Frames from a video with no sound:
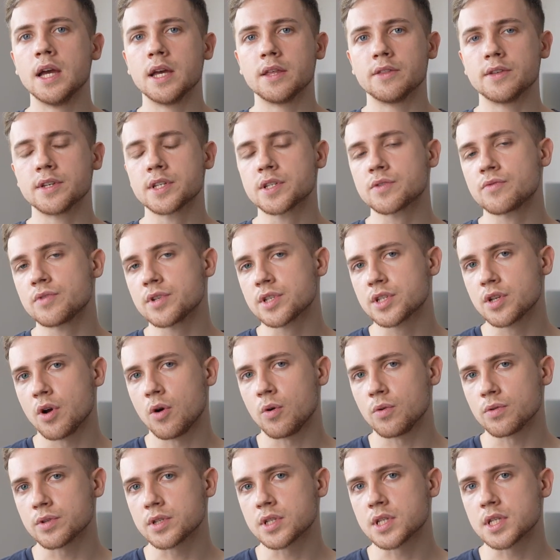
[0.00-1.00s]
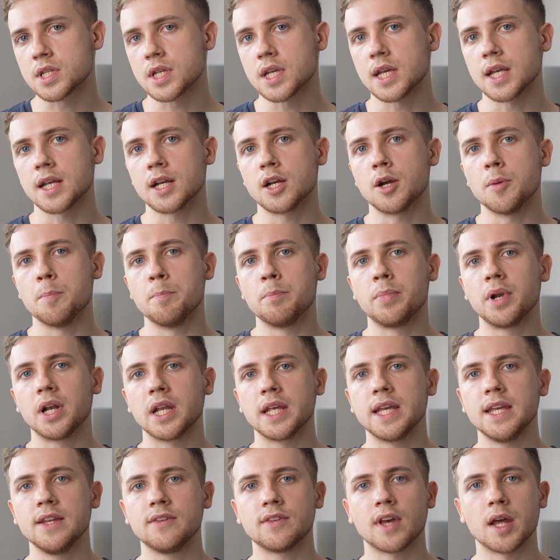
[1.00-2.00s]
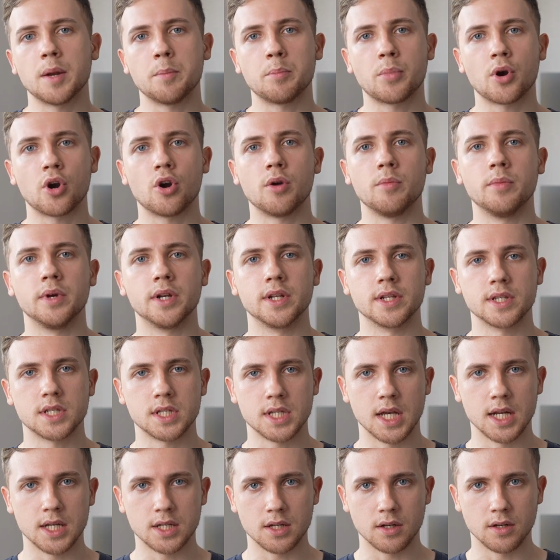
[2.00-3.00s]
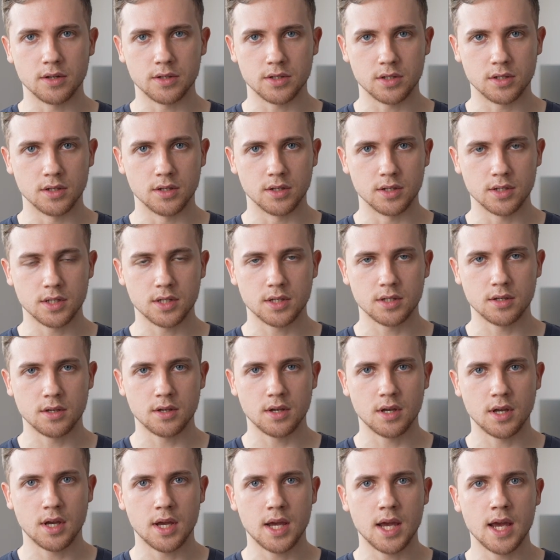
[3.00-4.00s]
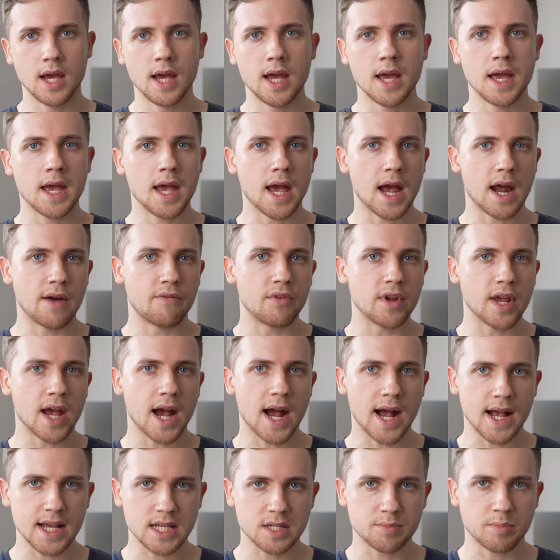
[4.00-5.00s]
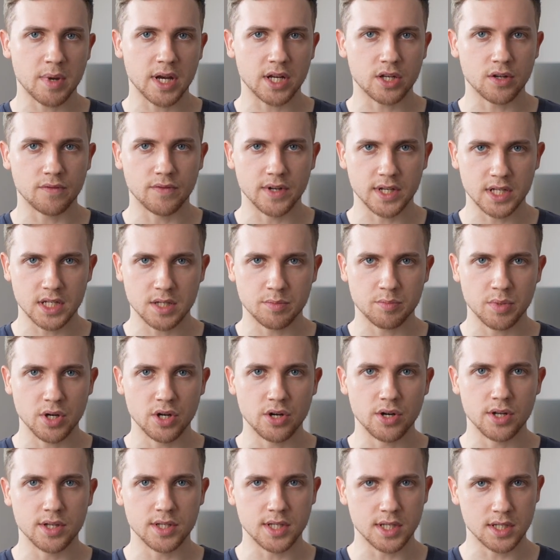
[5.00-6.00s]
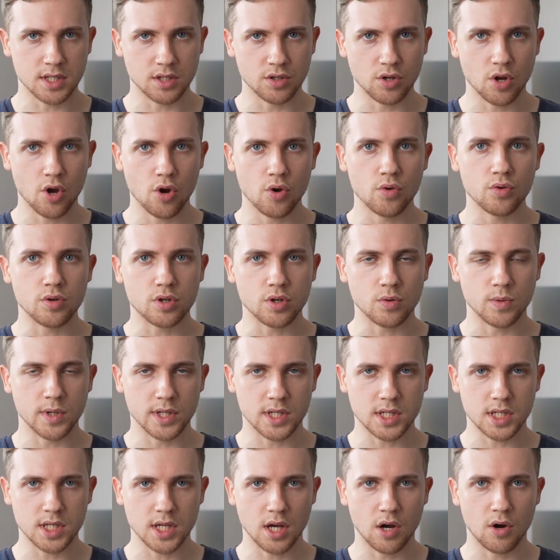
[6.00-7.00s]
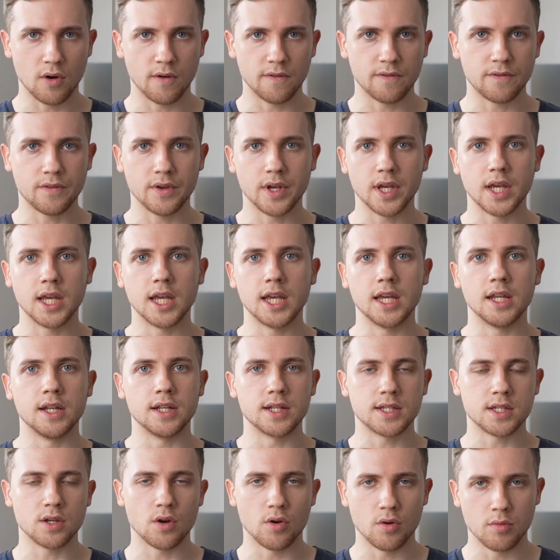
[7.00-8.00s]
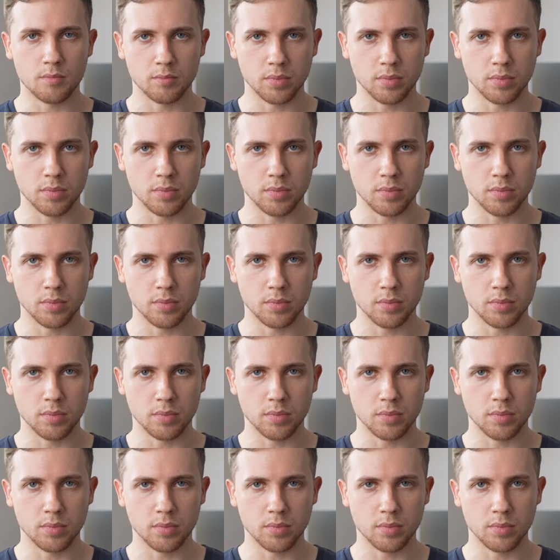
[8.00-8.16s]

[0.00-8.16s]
This results in complete and permanent centerlessness. Every aspect of experience is known to itself in its own